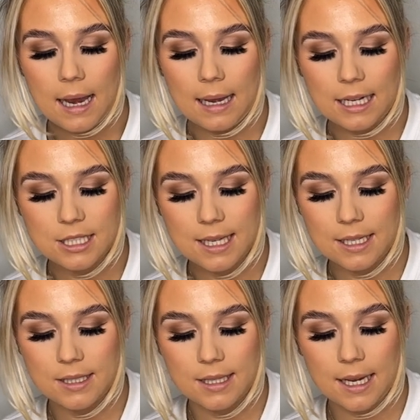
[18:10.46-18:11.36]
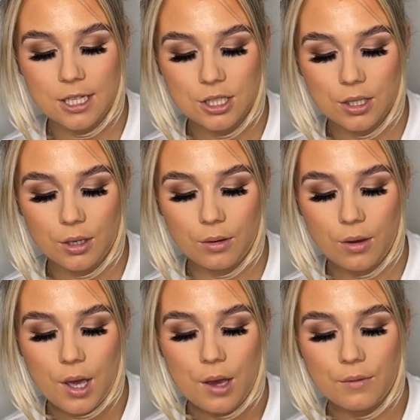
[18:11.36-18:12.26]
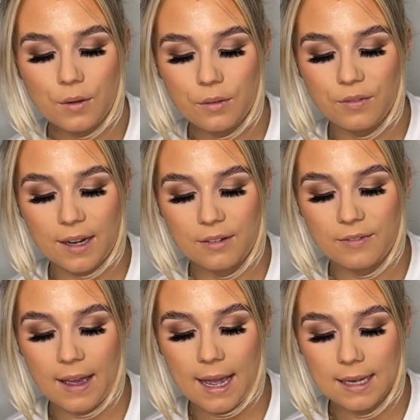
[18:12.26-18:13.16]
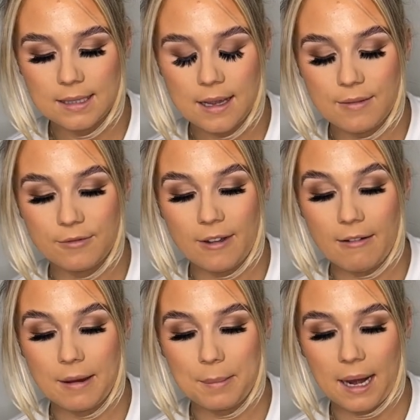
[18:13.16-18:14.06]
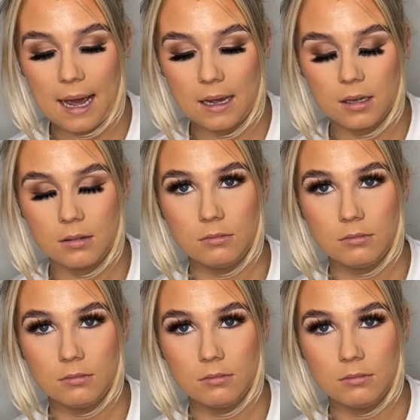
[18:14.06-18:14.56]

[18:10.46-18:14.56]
Lash Sensational Full Fan Effect in Very Black.